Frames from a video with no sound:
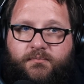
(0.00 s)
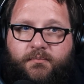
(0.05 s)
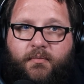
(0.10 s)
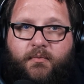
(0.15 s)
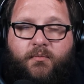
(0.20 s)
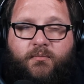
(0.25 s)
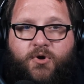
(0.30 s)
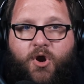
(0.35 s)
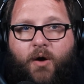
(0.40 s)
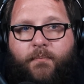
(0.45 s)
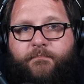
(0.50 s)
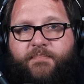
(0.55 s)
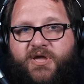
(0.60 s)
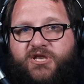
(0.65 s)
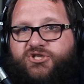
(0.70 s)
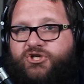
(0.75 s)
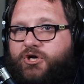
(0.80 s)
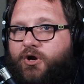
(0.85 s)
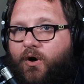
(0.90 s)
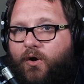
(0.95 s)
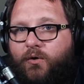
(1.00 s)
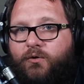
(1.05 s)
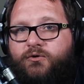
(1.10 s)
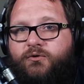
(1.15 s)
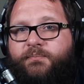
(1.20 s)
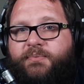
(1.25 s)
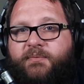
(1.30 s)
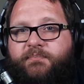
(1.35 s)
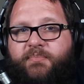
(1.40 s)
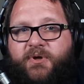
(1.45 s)
not
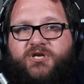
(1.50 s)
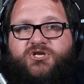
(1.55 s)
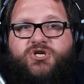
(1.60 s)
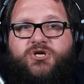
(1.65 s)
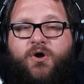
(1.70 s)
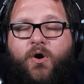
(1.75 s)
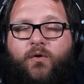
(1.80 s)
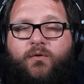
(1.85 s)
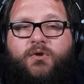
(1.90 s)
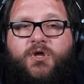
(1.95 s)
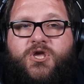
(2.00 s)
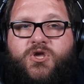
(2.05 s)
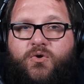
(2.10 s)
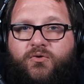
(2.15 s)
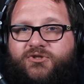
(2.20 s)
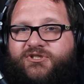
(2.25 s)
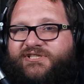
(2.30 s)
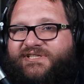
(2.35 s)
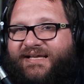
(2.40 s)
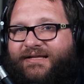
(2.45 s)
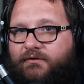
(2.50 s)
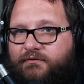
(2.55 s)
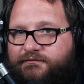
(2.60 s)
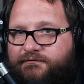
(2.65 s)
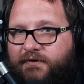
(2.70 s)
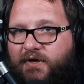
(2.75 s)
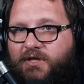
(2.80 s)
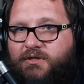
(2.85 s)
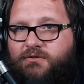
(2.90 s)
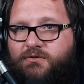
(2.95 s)
pigeonholed, but pigeonholing
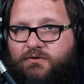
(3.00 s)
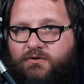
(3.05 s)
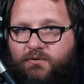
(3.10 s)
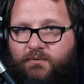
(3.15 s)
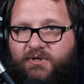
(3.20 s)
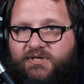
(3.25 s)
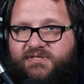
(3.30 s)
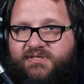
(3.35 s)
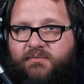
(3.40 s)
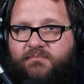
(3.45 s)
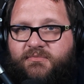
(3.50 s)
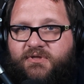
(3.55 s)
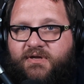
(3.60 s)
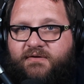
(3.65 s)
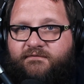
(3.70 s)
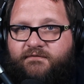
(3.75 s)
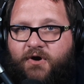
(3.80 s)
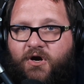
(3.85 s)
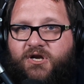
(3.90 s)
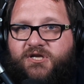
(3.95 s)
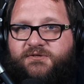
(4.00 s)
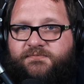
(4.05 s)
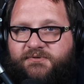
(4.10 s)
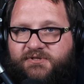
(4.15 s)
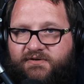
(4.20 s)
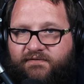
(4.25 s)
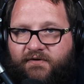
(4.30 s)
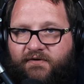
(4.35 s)
yourself into doing something very specific.